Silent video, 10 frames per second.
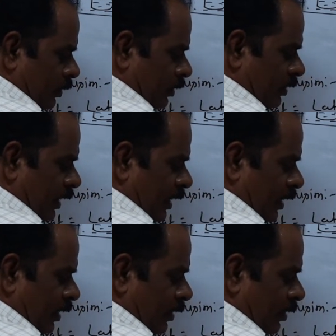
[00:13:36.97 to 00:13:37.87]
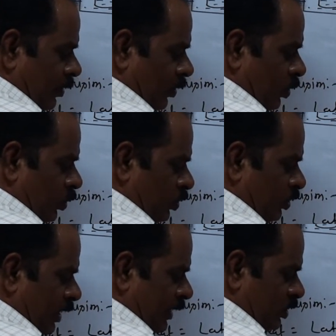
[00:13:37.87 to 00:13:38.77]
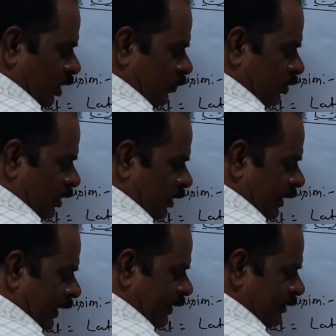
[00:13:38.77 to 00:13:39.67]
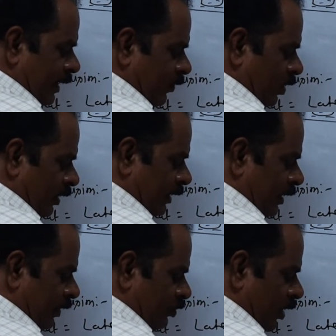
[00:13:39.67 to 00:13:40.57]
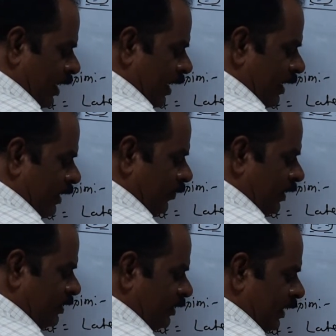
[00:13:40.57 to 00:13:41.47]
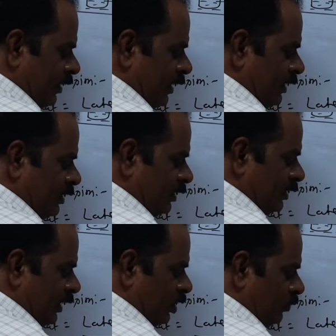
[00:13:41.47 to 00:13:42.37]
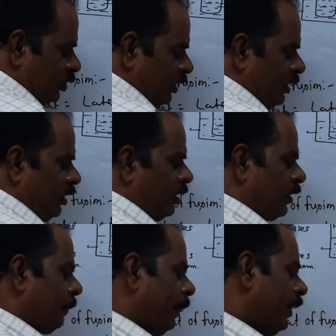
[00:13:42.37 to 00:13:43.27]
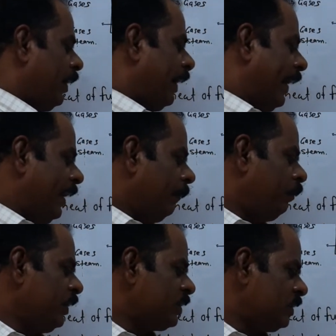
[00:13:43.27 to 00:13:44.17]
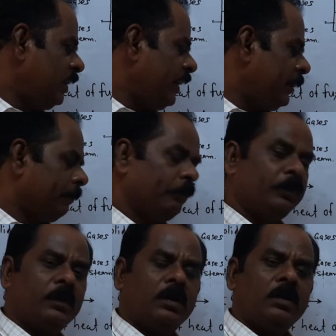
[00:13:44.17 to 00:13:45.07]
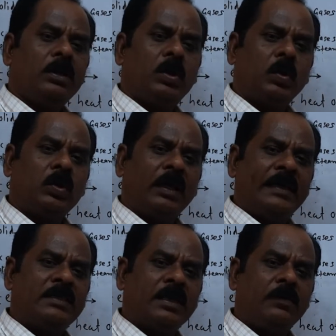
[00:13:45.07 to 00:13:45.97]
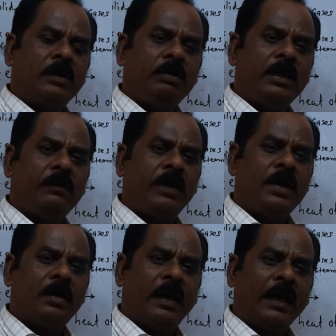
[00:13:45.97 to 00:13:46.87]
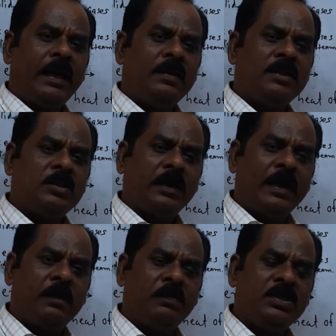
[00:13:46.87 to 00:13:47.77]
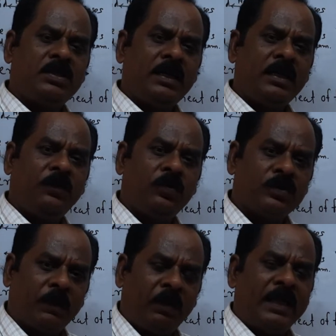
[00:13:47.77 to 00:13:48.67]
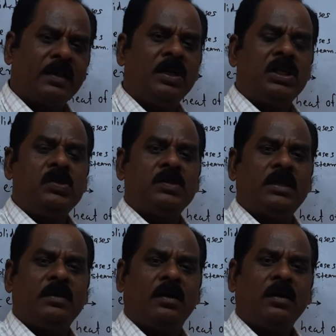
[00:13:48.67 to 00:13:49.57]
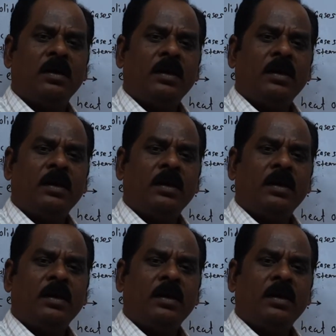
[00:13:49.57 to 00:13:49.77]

the two states is observed, ice and water, the solid and liquid state. Transition state is observed here. At B state, the total ice is converted to liquid. Again, this at a B state, if you supply the continuously the